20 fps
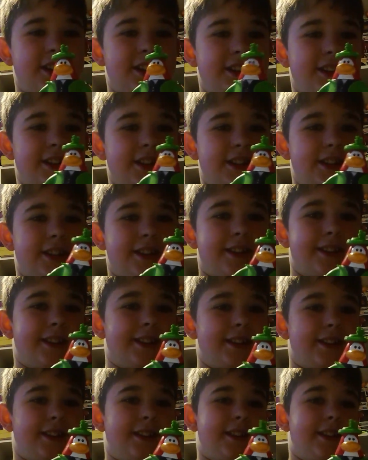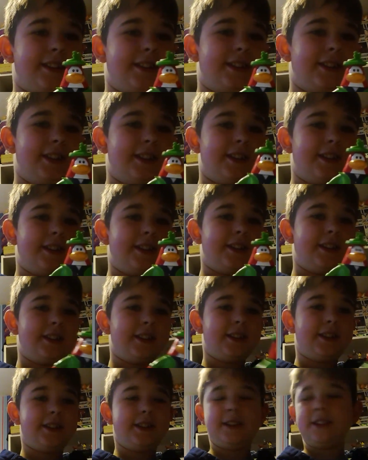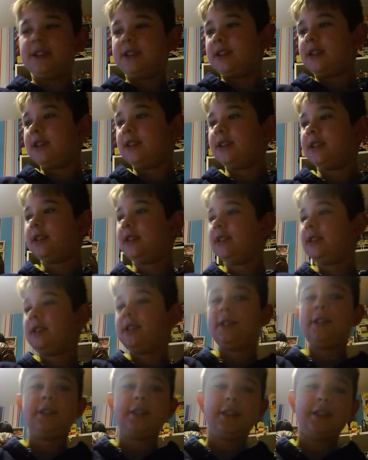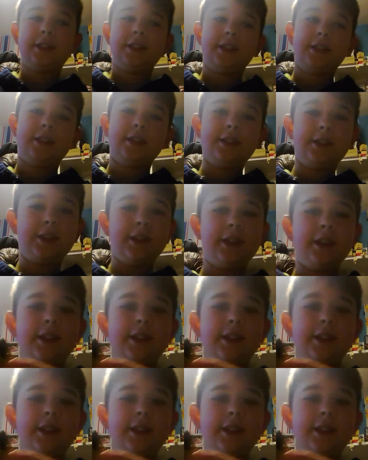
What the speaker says: Nothing is said.